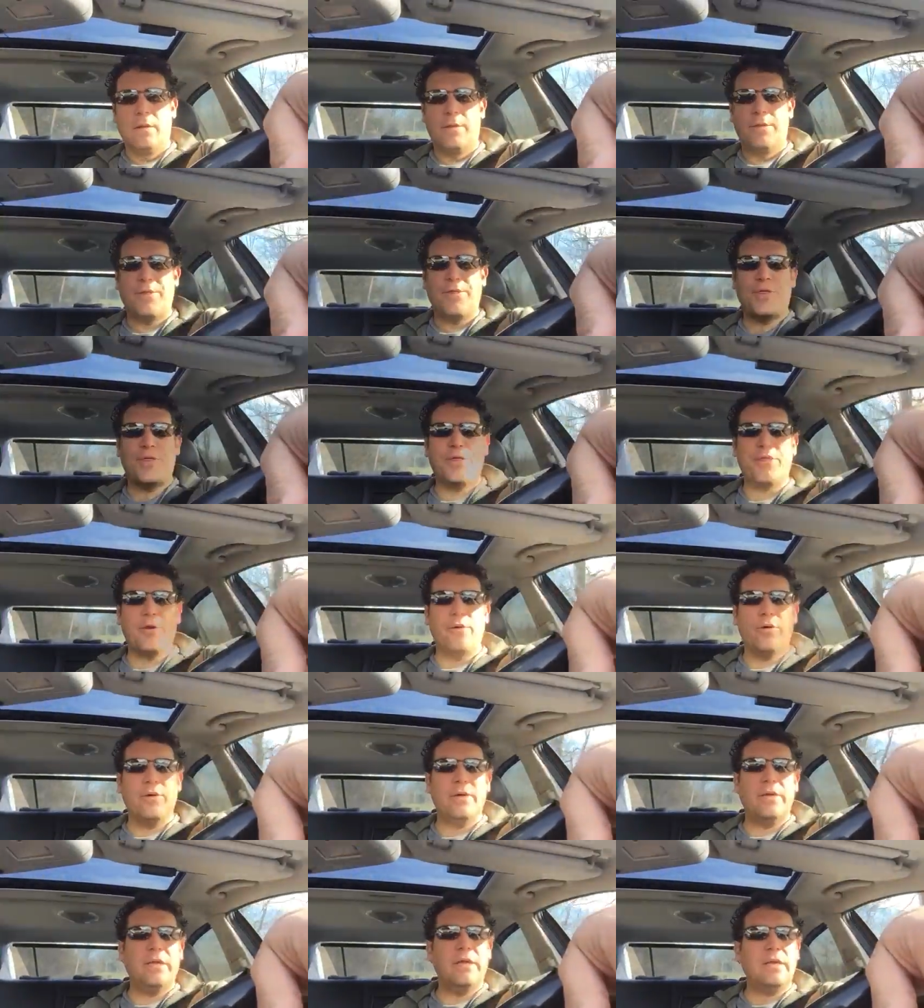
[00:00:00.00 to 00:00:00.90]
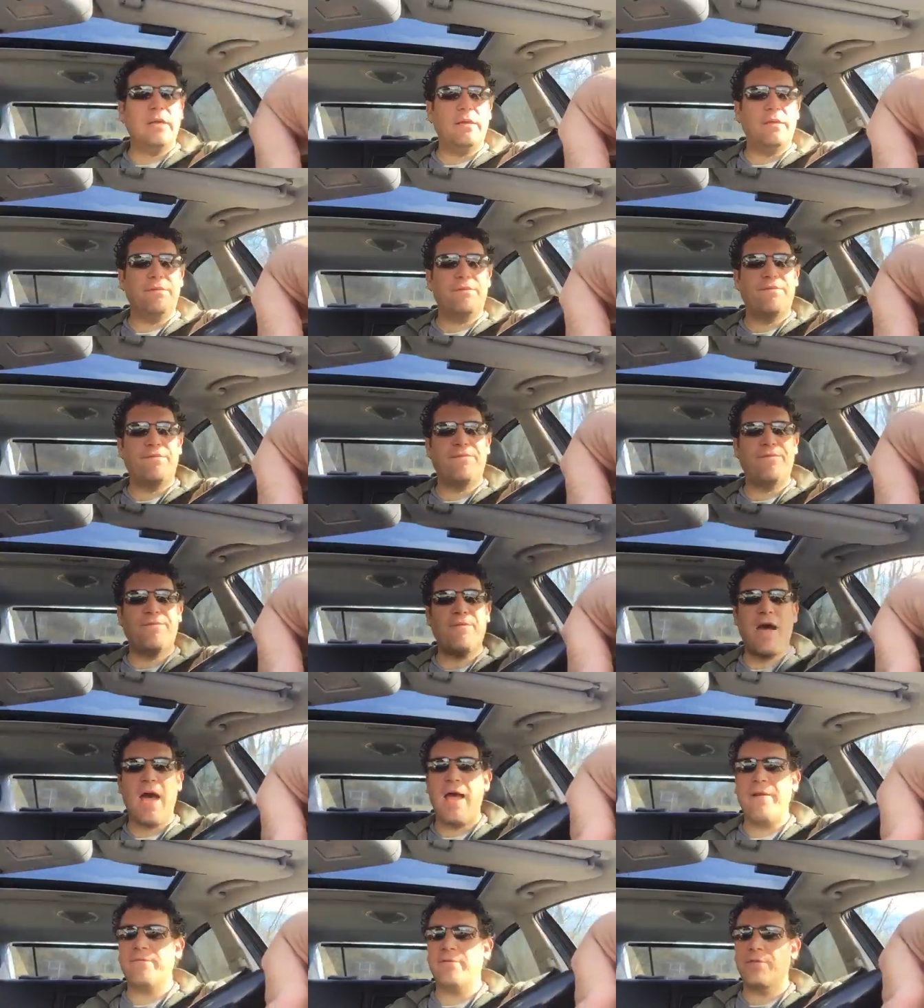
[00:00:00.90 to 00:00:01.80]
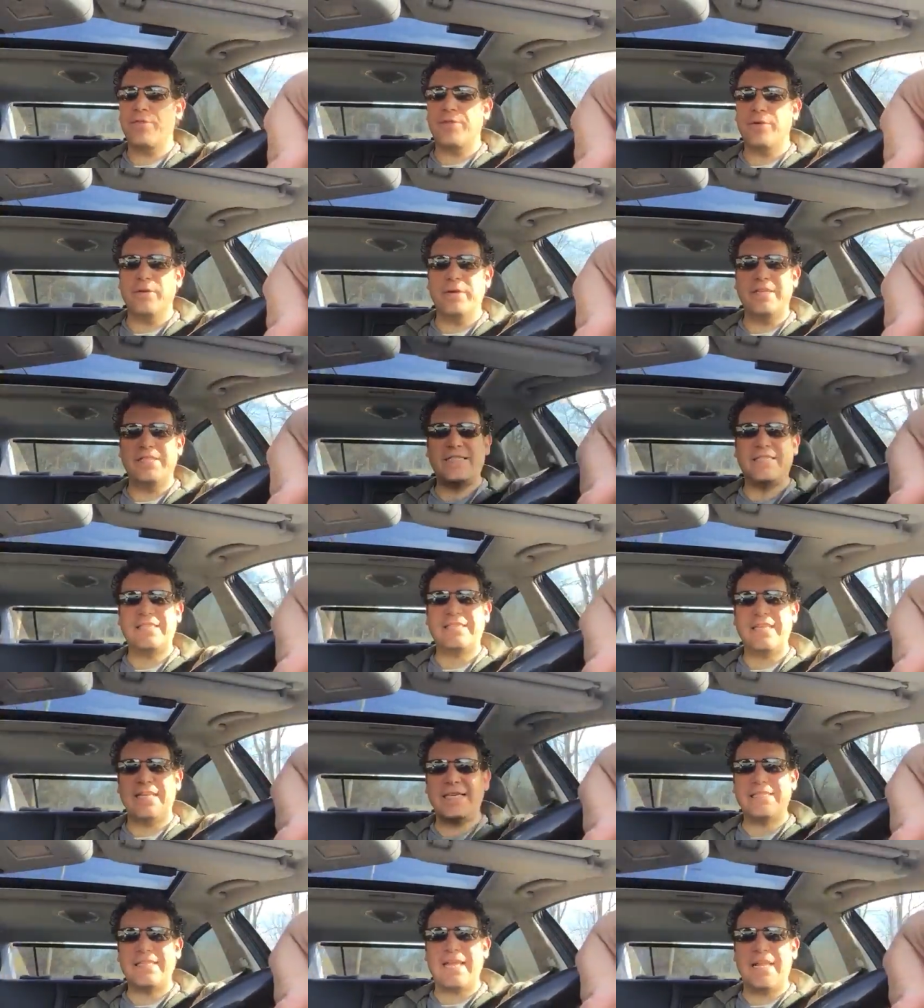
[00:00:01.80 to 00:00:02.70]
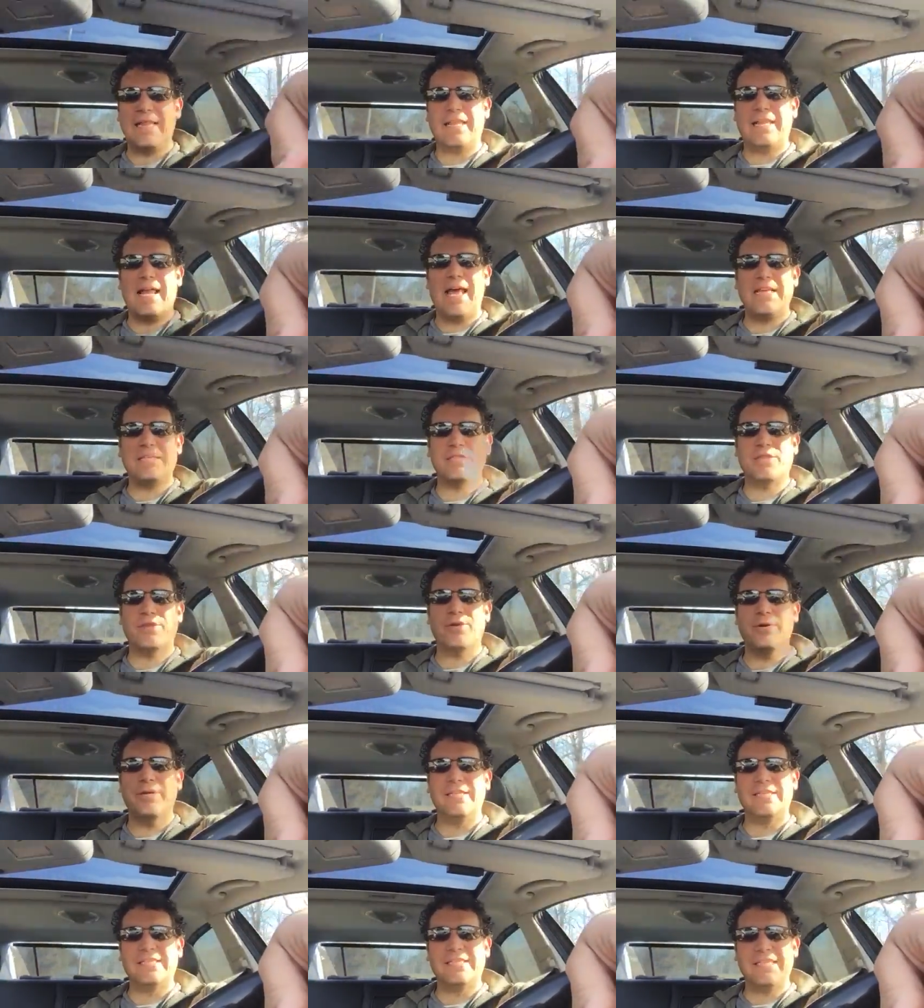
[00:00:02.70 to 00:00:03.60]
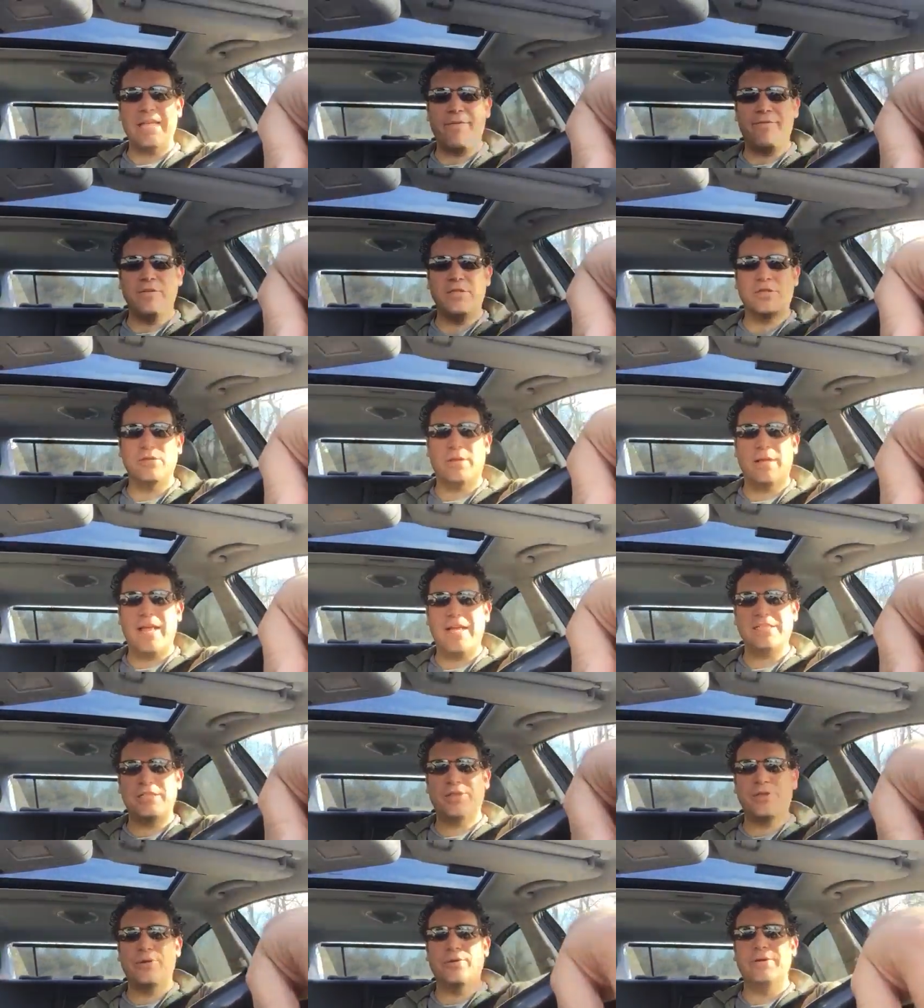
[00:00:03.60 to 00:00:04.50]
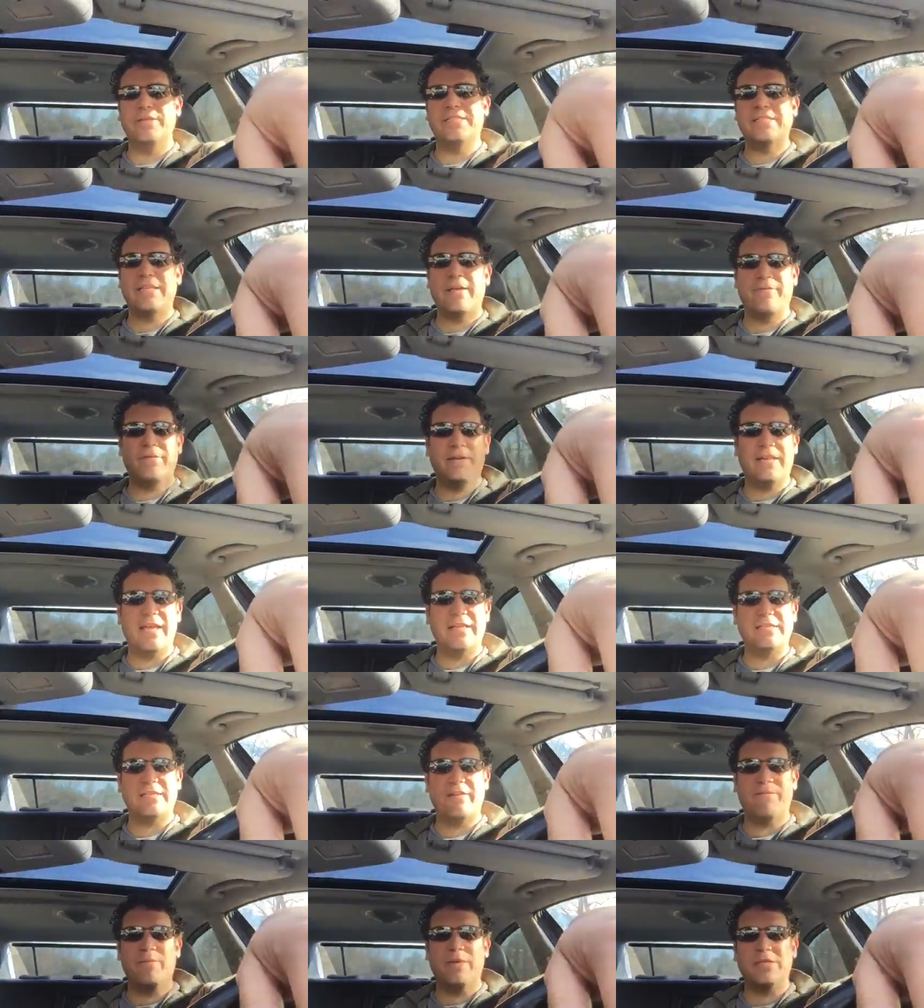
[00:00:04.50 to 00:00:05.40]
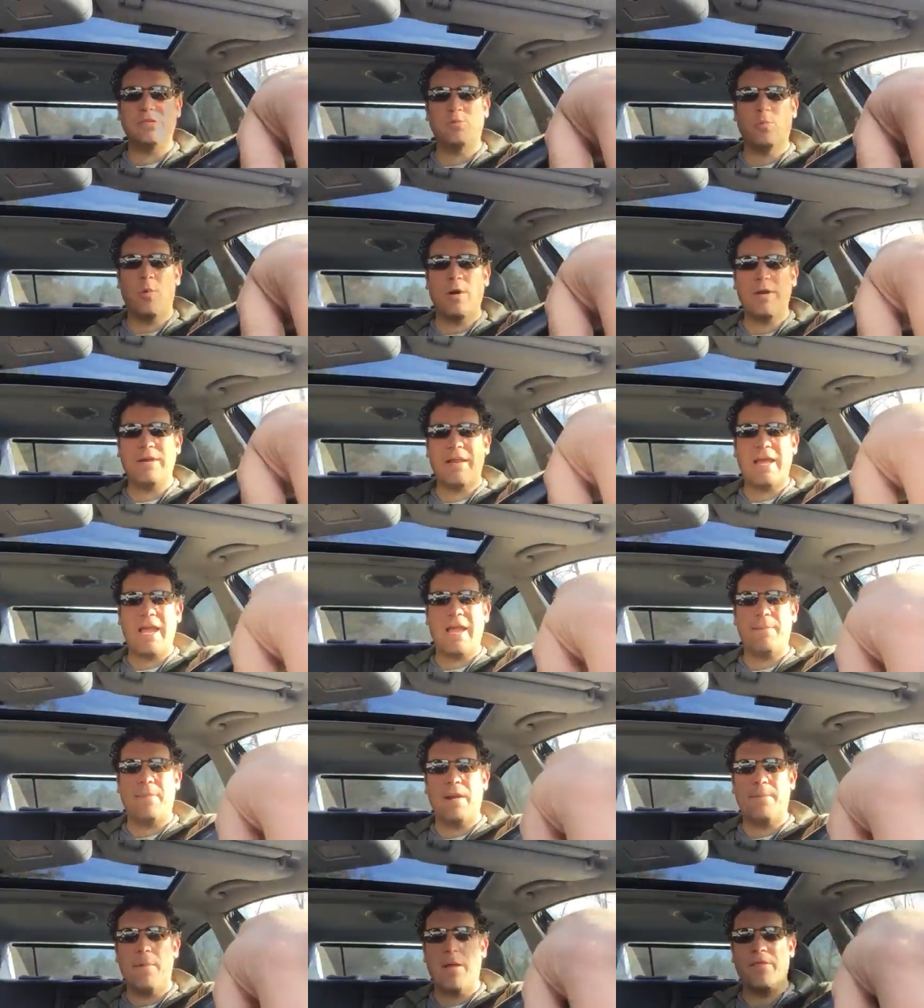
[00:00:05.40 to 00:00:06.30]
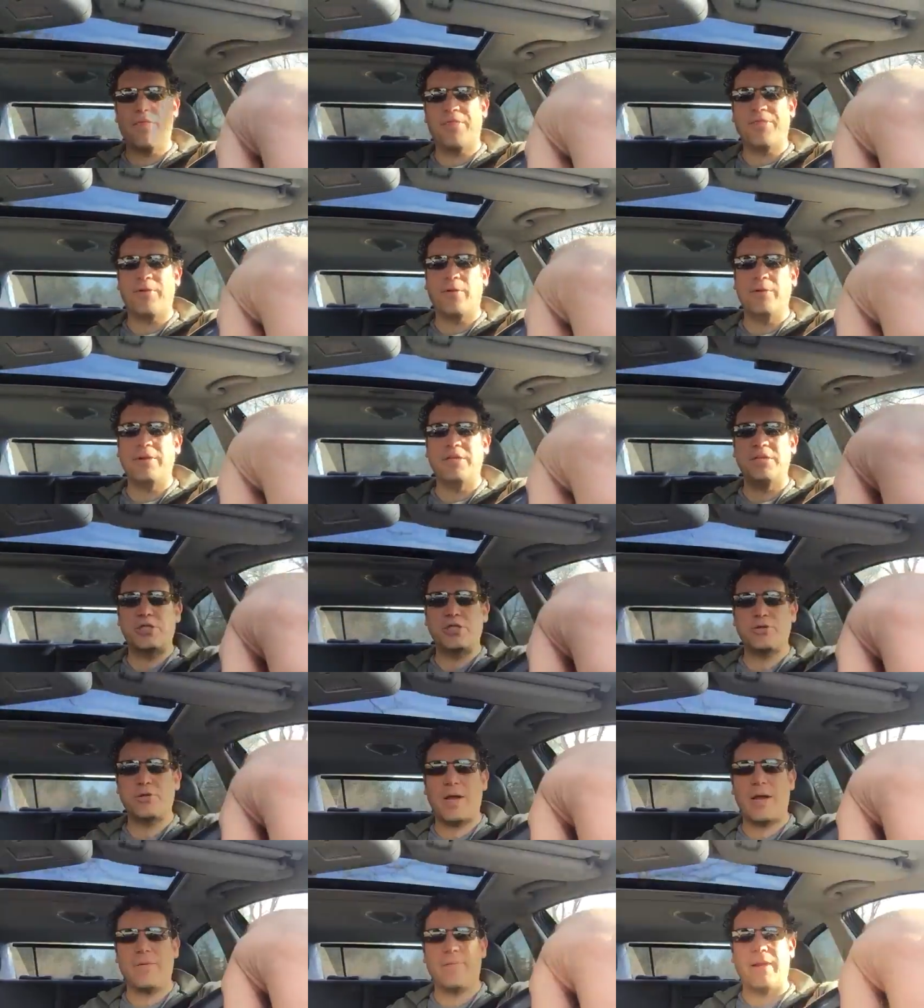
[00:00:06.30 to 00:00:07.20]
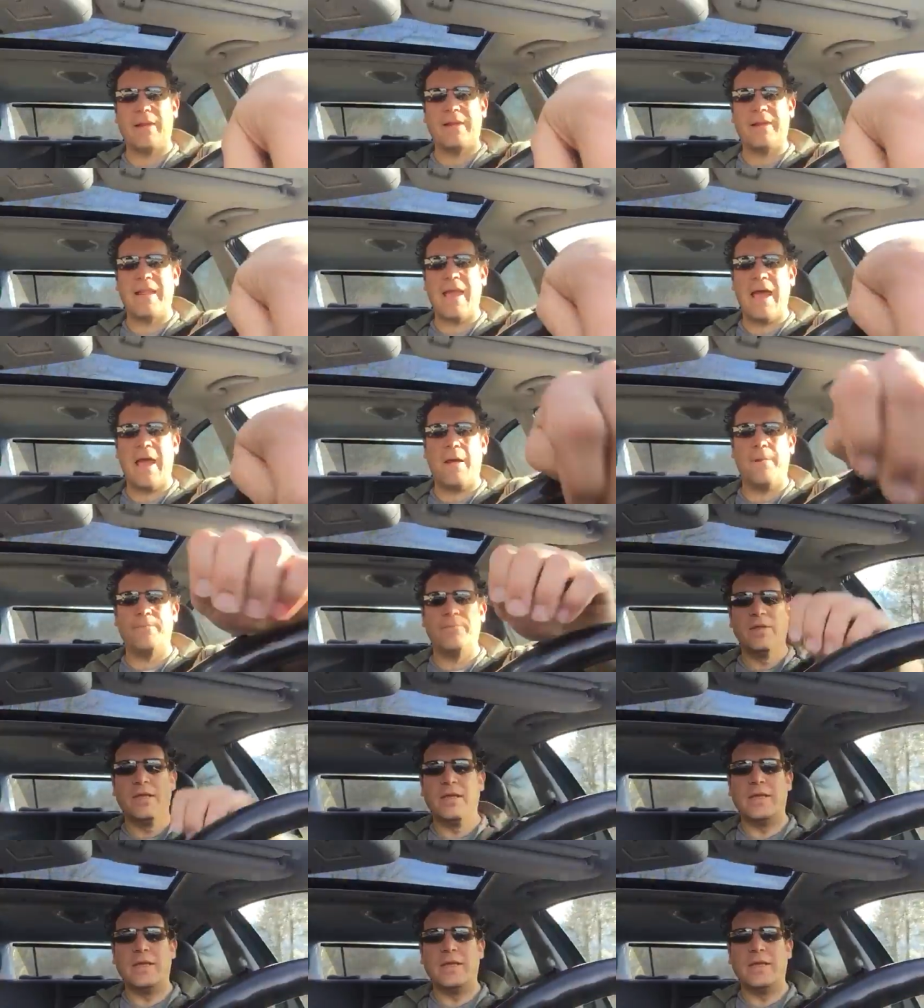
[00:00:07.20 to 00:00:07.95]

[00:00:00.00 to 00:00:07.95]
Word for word: 35 or 36 out of the last 37. So, last 37 days, I've missed one day, but I'm on 30 straight right now.